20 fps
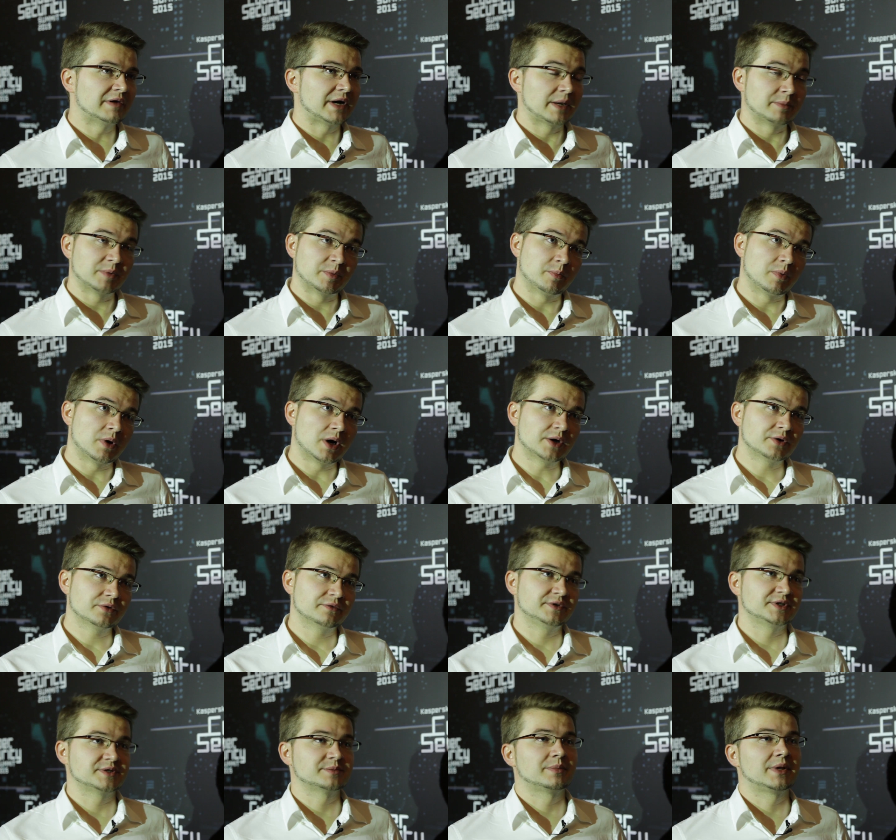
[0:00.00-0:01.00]
I'm a part of
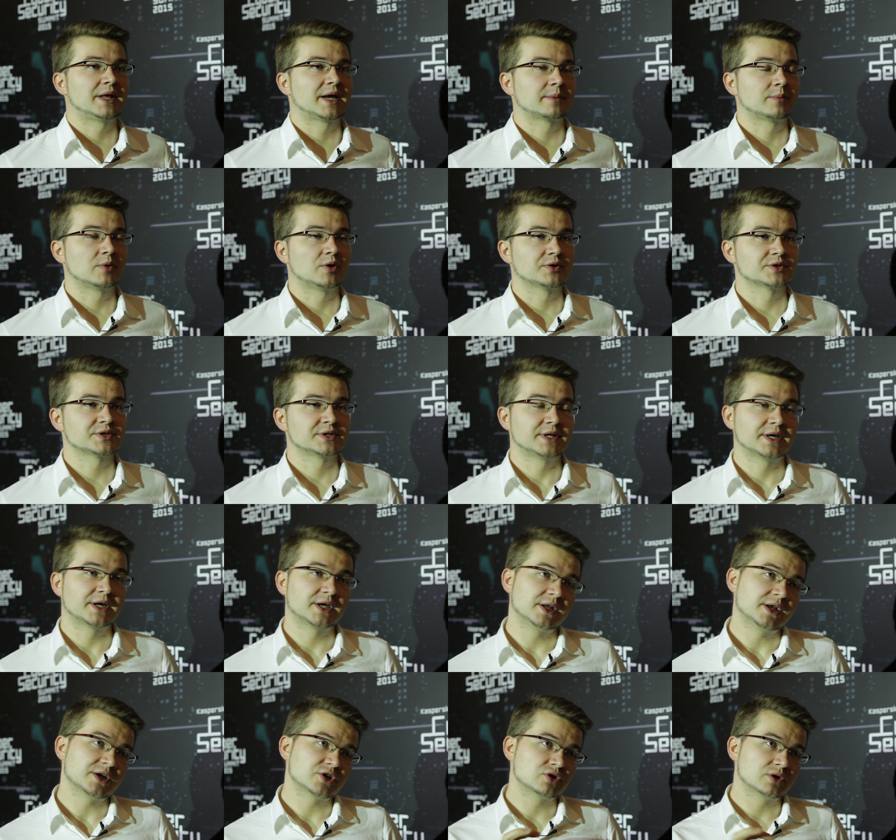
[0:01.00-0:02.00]
this black box and I
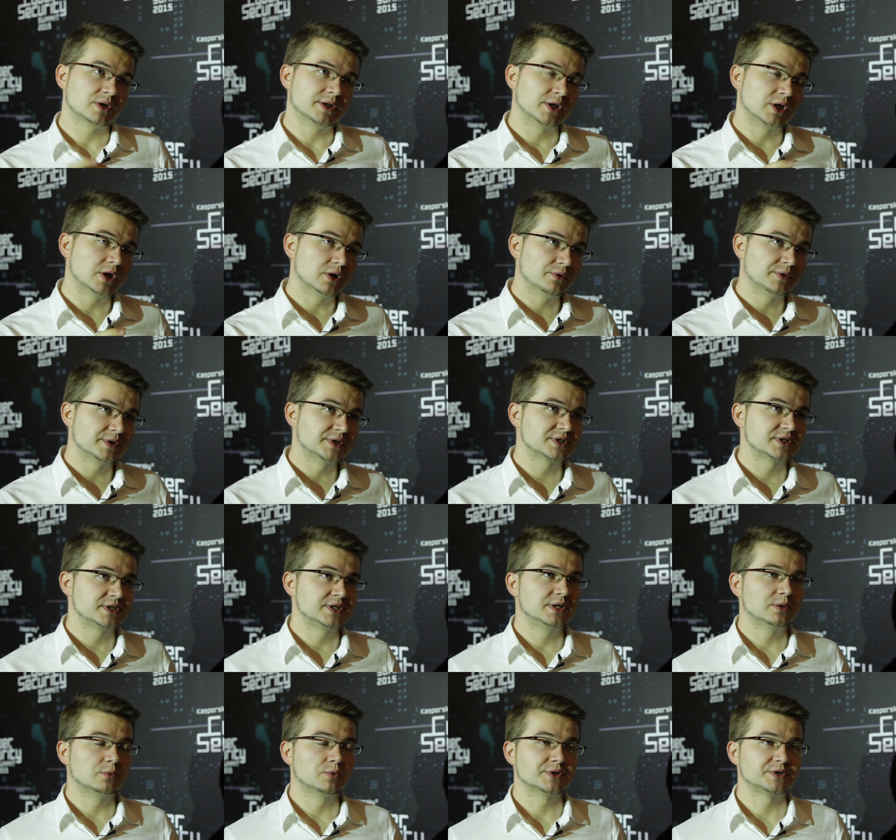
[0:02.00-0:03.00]
can actually go and
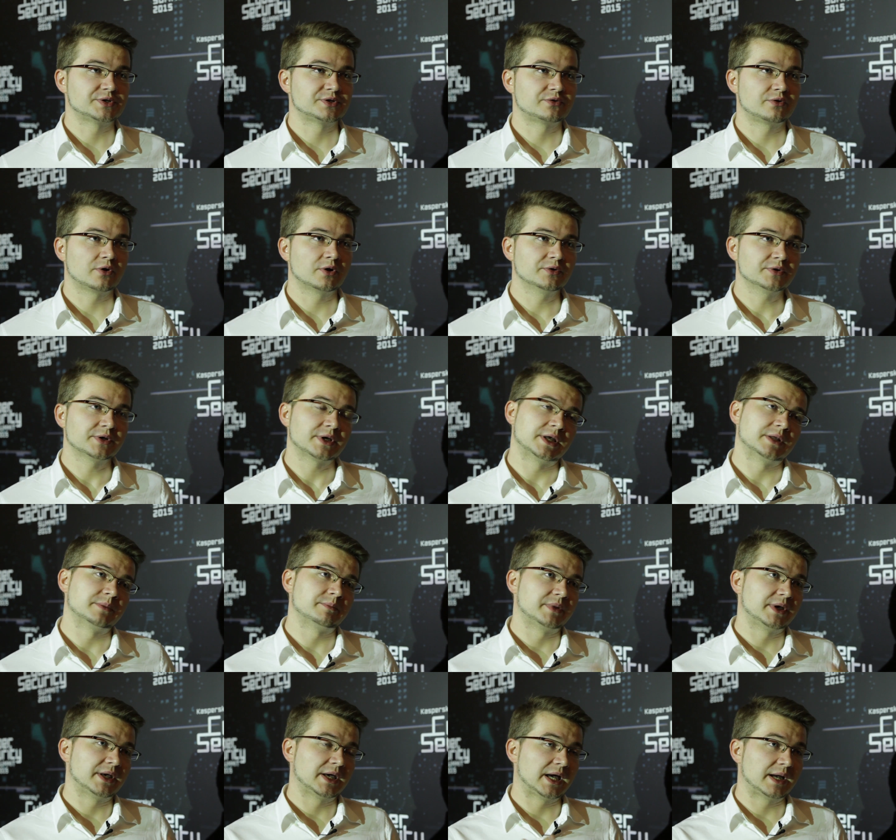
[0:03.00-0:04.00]
see what's wrong and
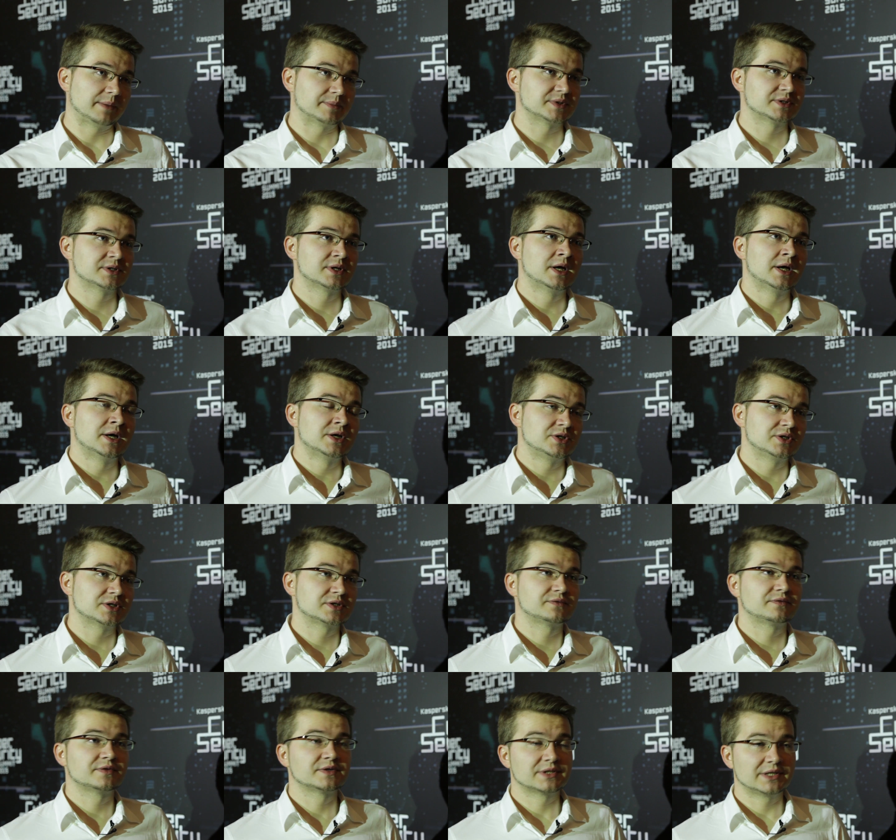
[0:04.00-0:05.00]
perhaps just
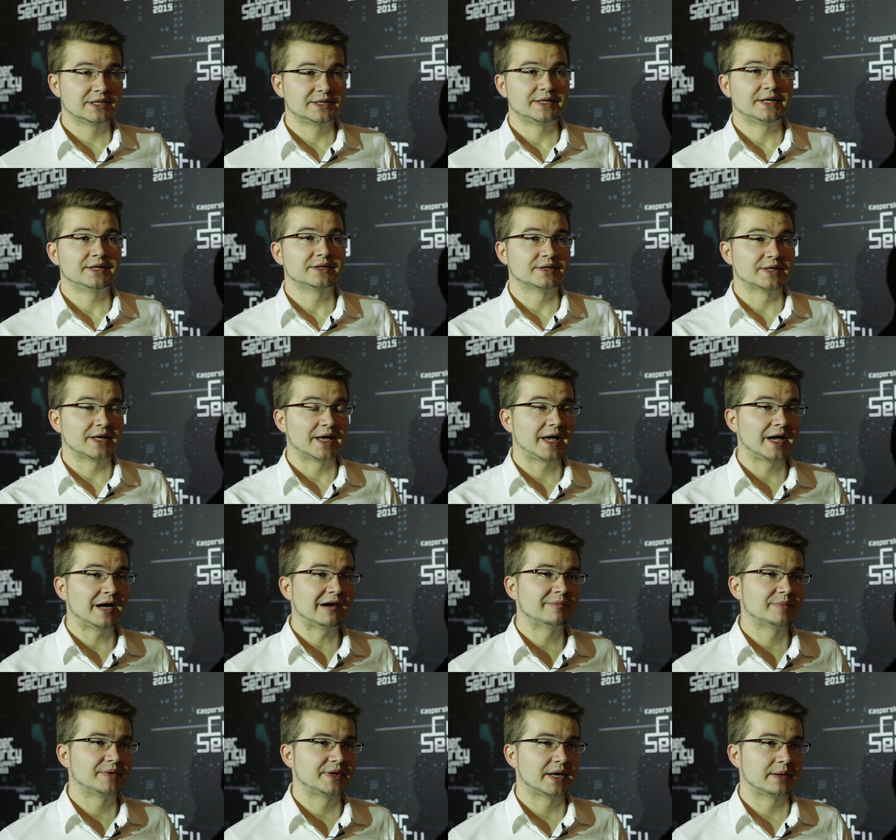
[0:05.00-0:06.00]
facilitate and
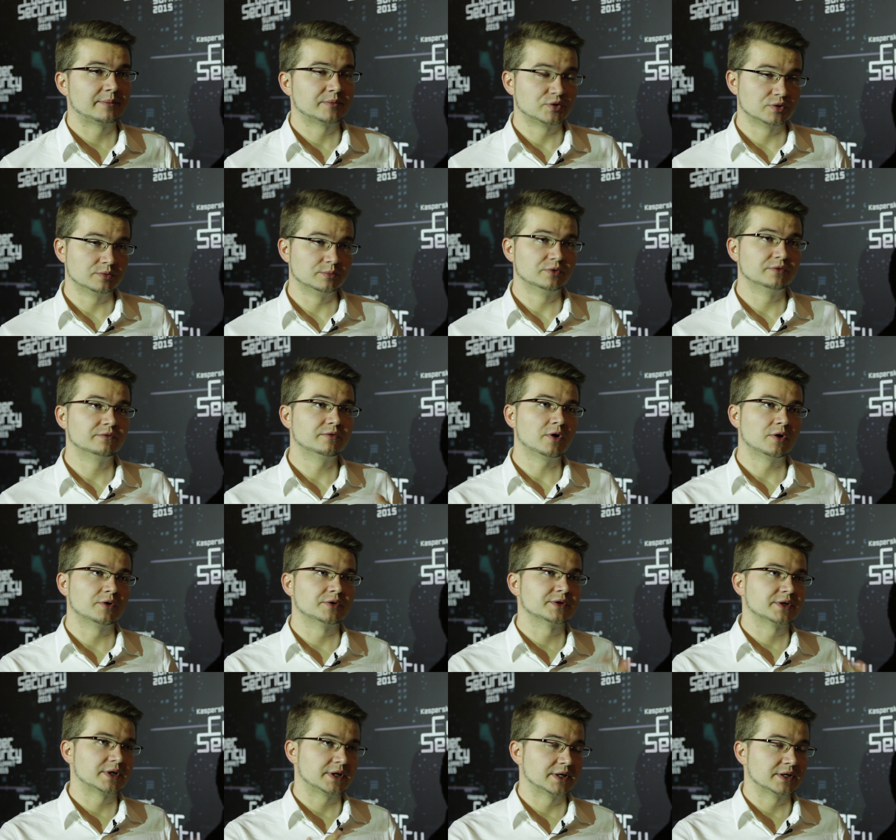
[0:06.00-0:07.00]
help them to move
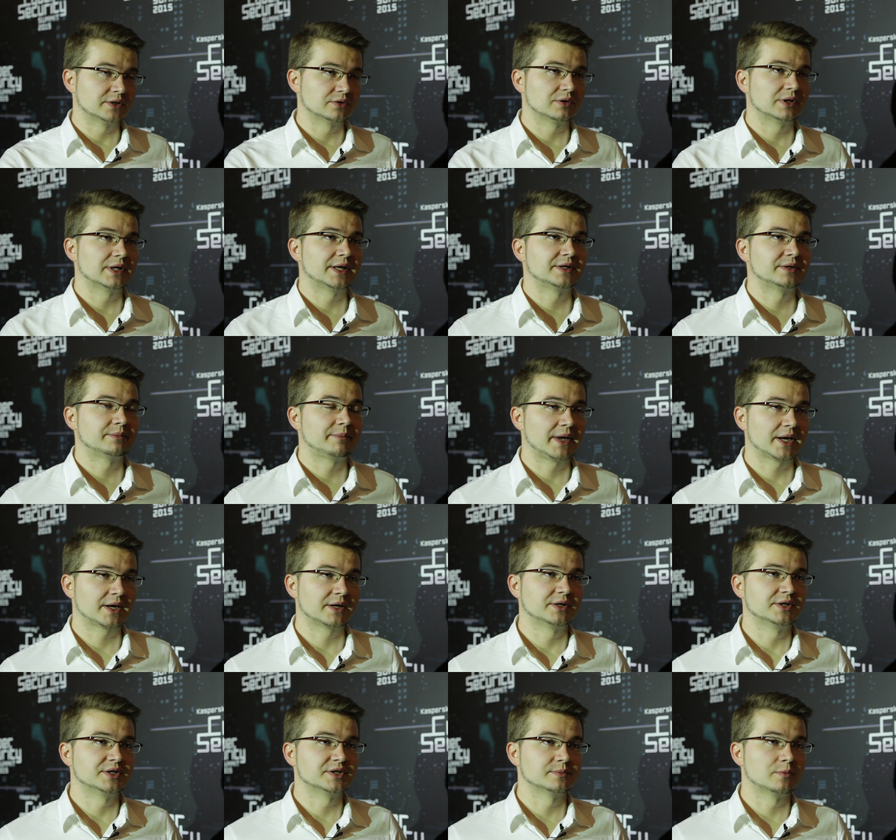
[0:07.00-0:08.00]
on and to let the
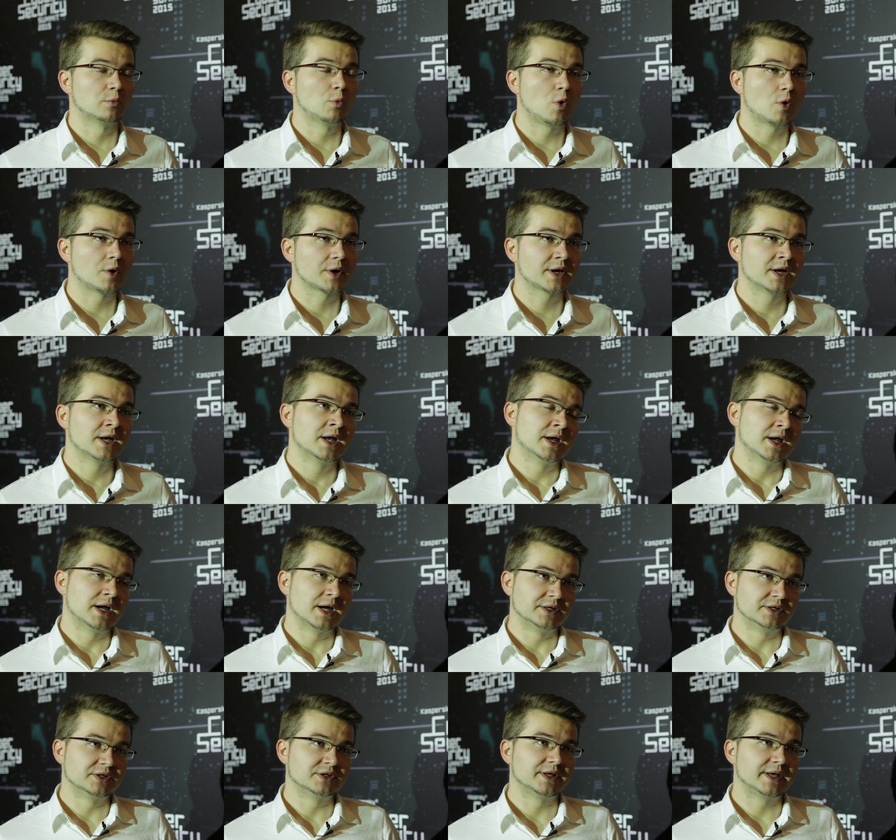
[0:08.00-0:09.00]
mechanism work.
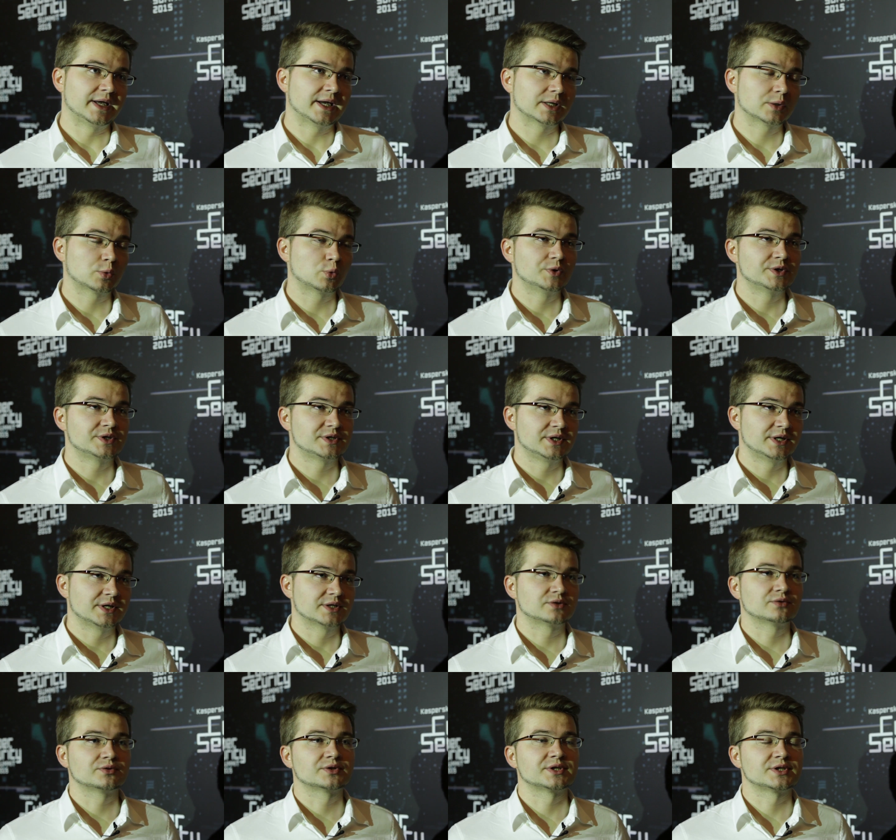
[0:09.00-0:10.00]
And in the end, we see a
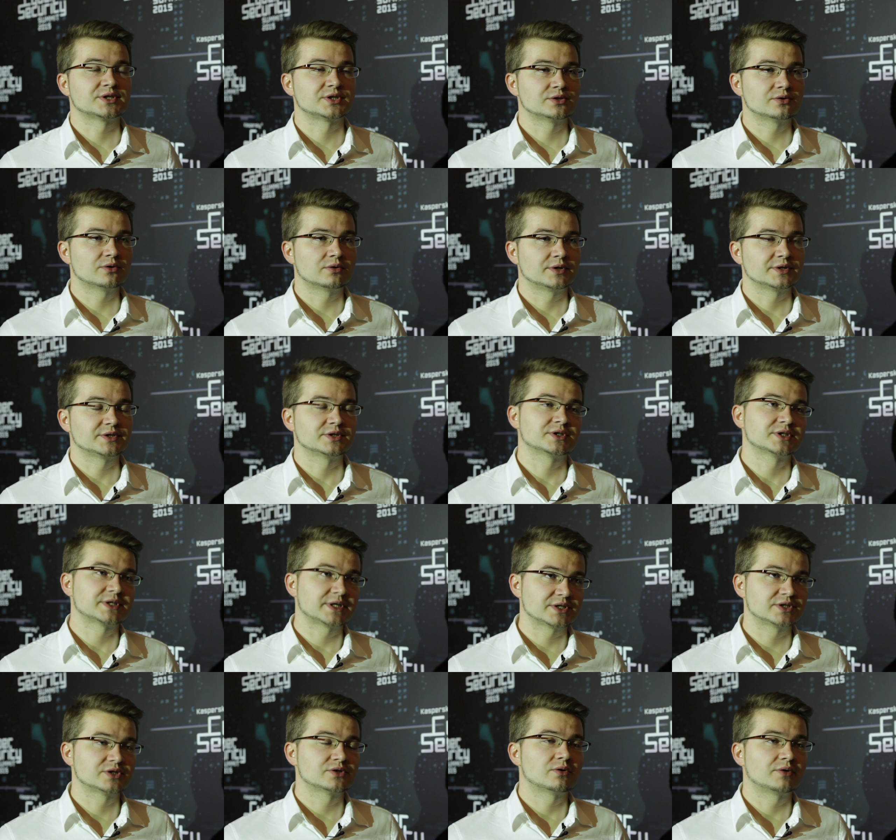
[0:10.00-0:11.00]

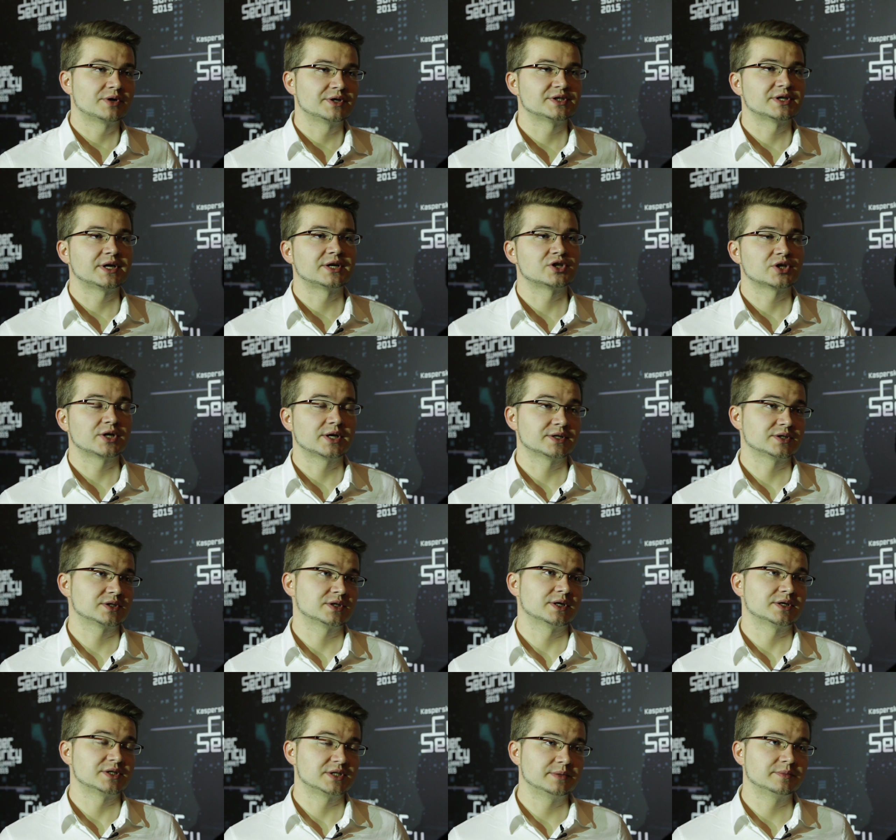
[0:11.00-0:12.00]
success story such as
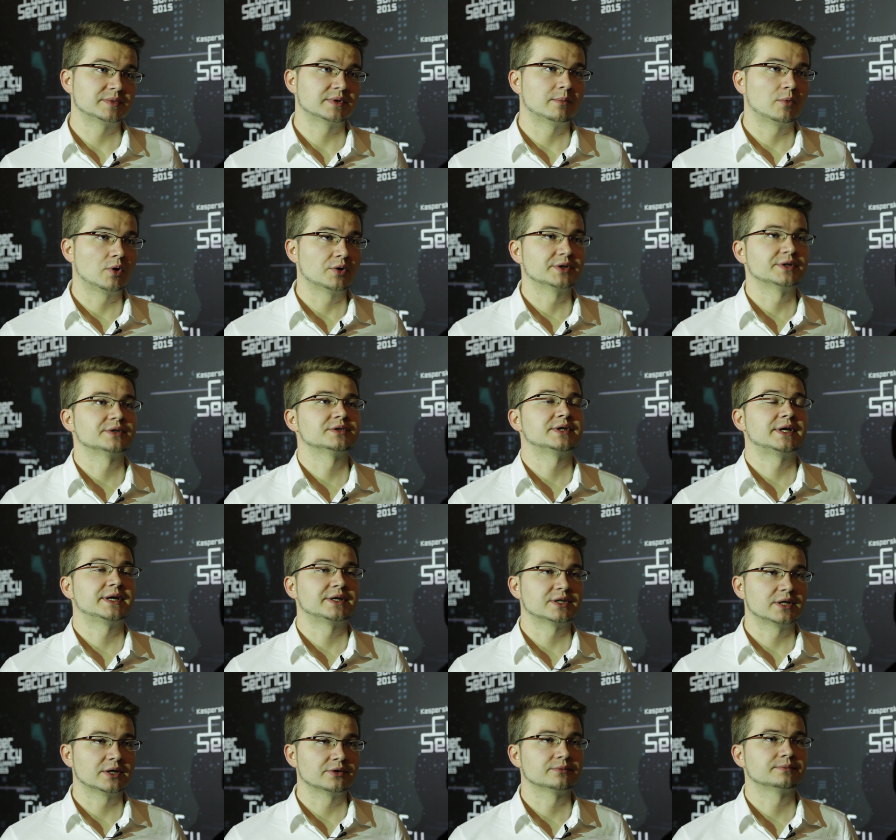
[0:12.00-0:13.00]
SIMDA botnet
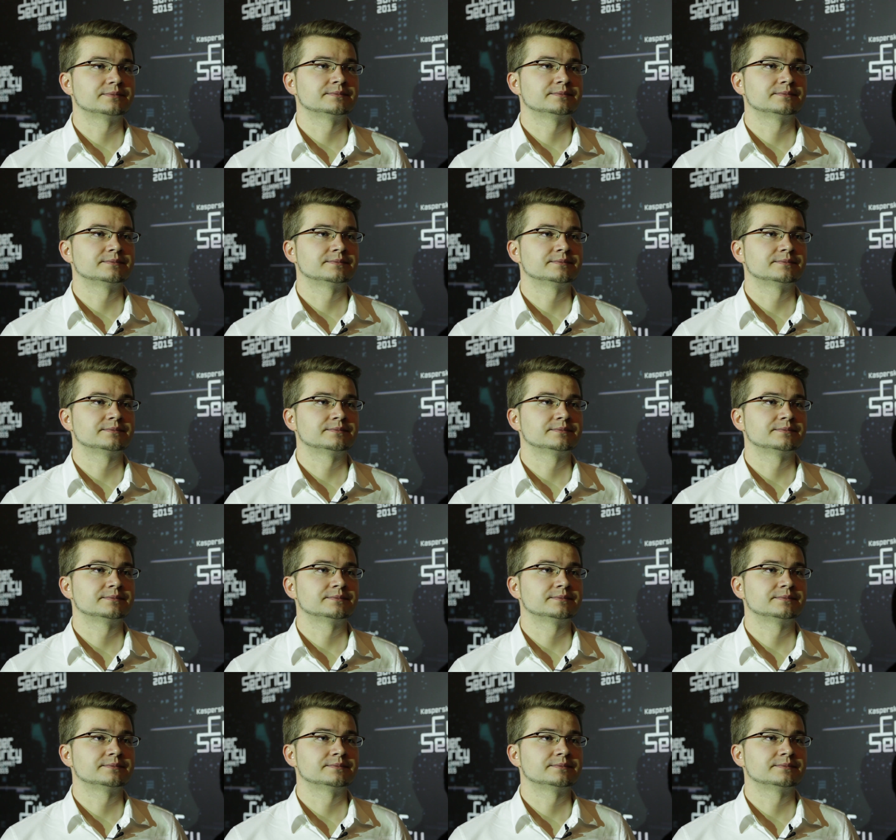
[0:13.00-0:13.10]
takedown.